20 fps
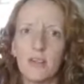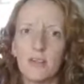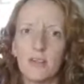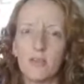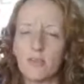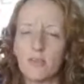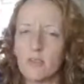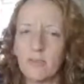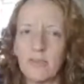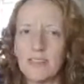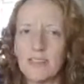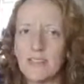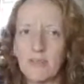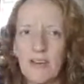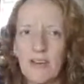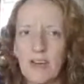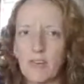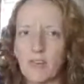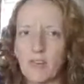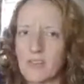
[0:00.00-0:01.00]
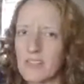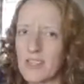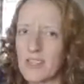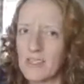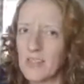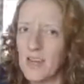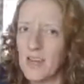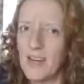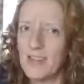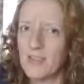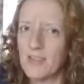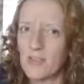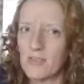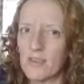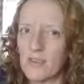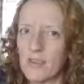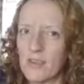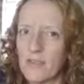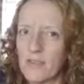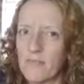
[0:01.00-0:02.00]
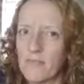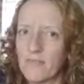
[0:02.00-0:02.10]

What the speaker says: mess around on Saturday nights, does it?